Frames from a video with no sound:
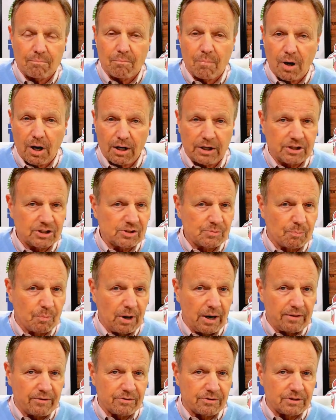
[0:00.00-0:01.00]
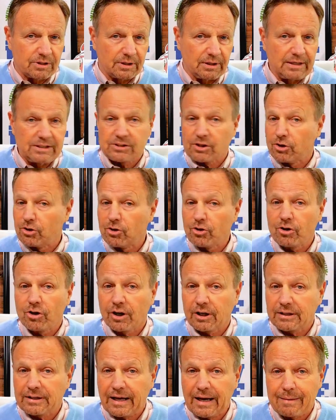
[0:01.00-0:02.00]
Marcus Brotherton, he's a New
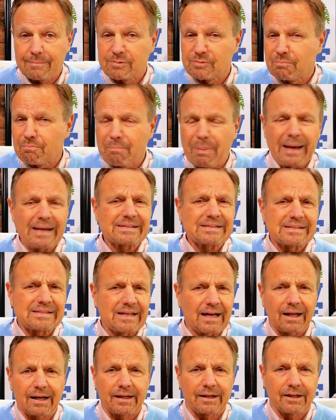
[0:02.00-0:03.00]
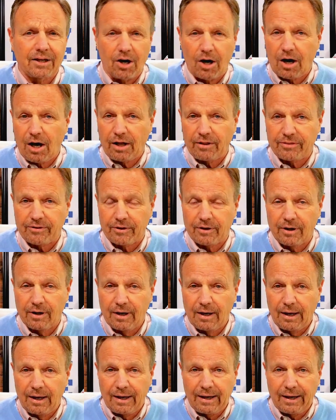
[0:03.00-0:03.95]
York Times best selling author,